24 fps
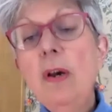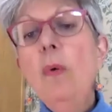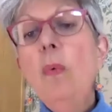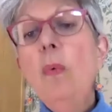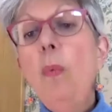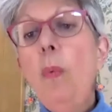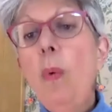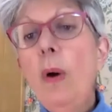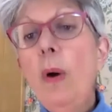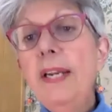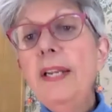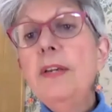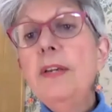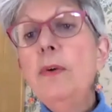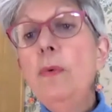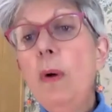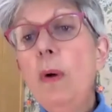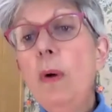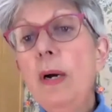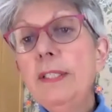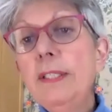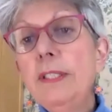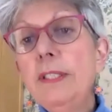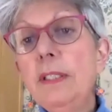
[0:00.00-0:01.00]
What do you
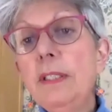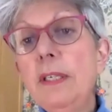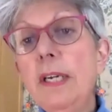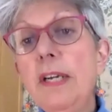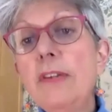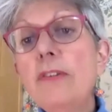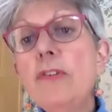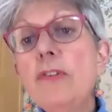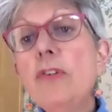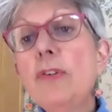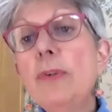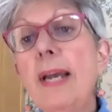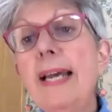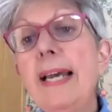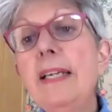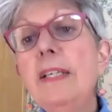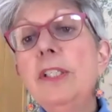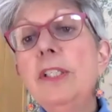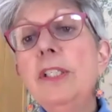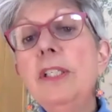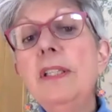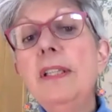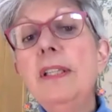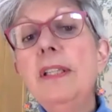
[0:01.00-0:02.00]
wonder? A
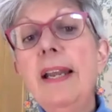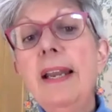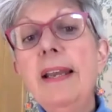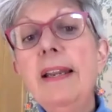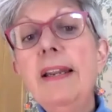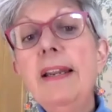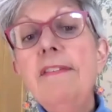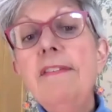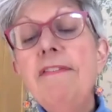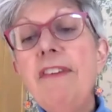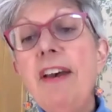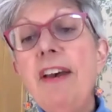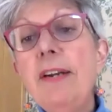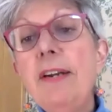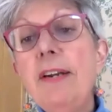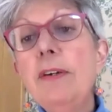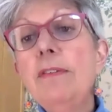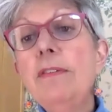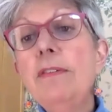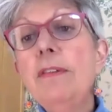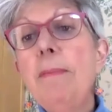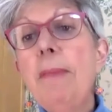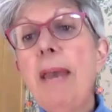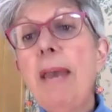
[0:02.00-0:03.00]
strategy that Annie Fetter
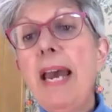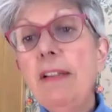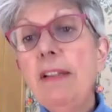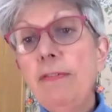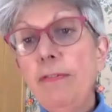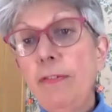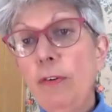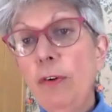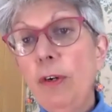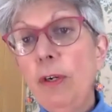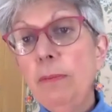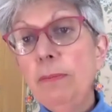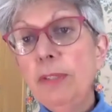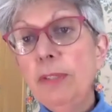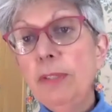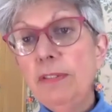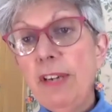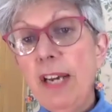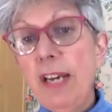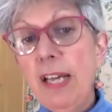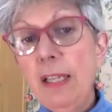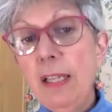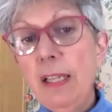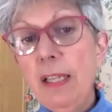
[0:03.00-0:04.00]
of the Math Forum
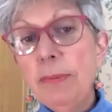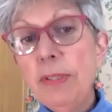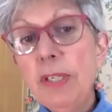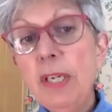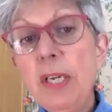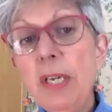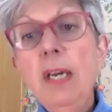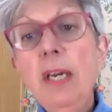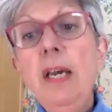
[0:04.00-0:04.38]
developed,